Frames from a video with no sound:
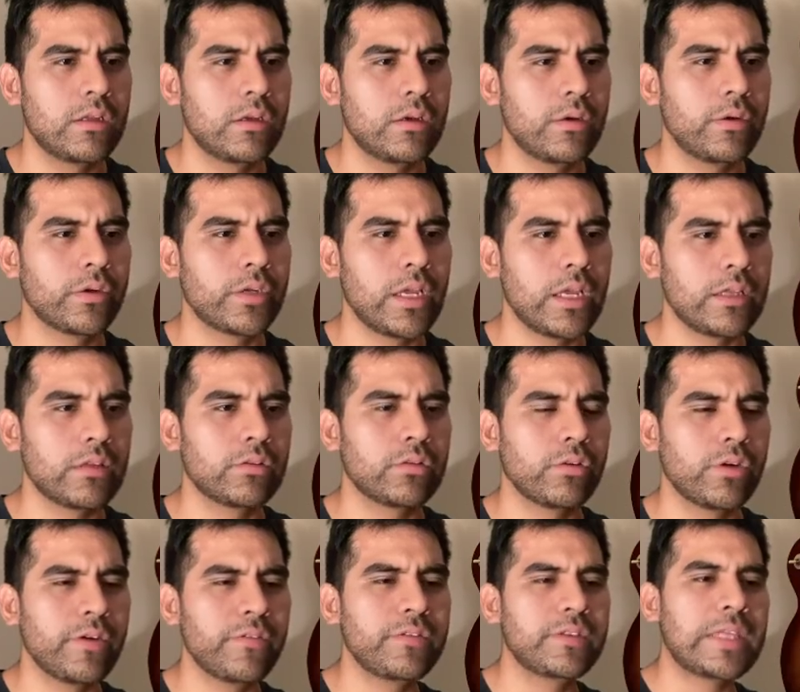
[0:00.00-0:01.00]
Okay,
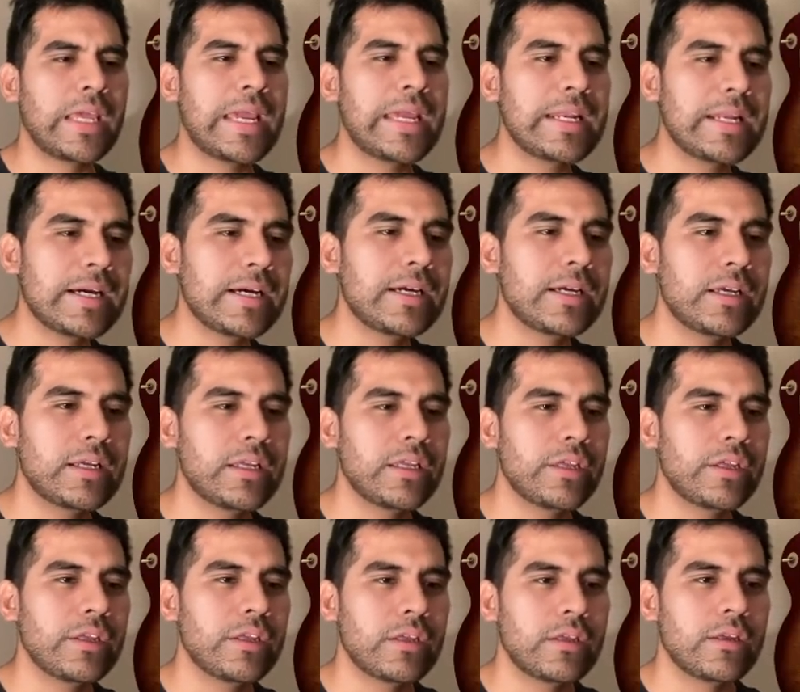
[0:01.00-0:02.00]
so if data
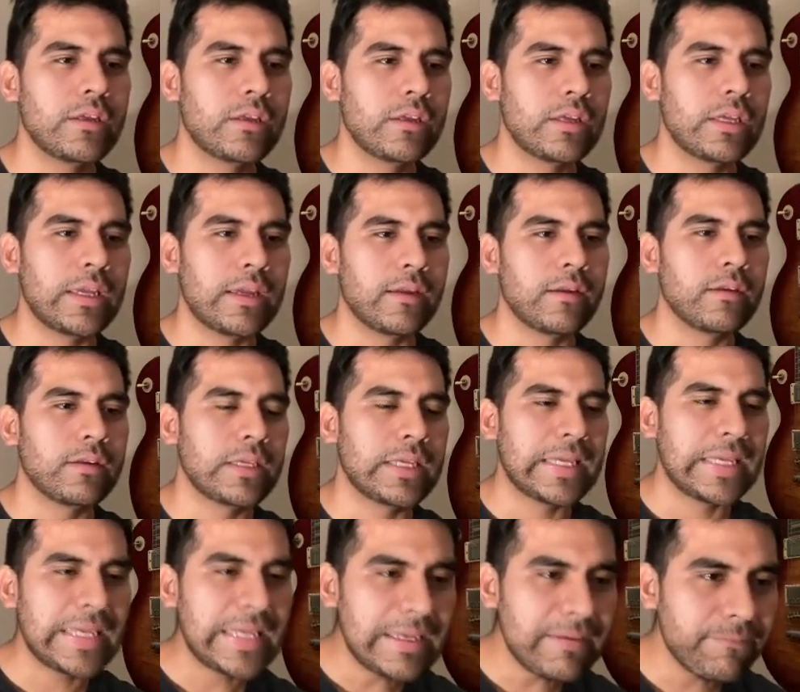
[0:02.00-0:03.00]

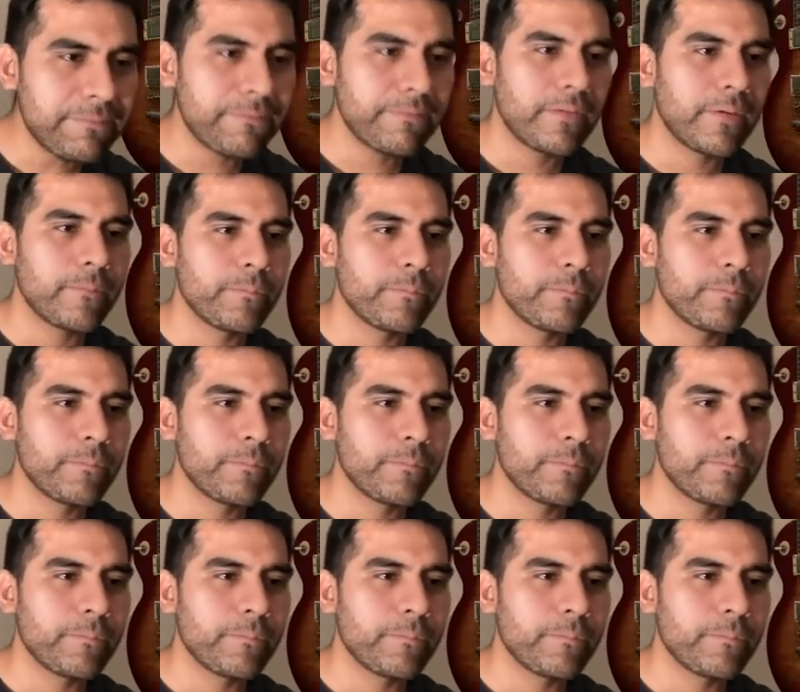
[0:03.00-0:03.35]
is